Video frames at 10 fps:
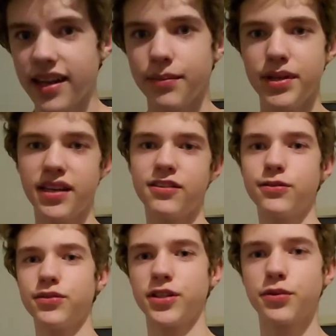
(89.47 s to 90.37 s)
because it
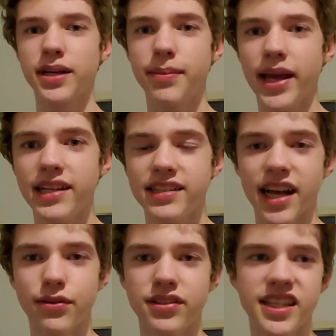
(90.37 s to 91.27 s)
was grid-based, I
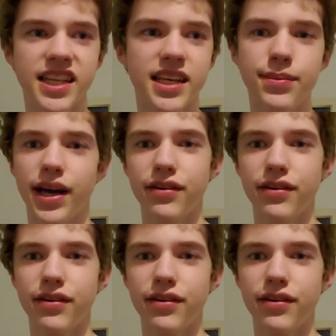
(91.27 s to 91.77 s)
was thinking about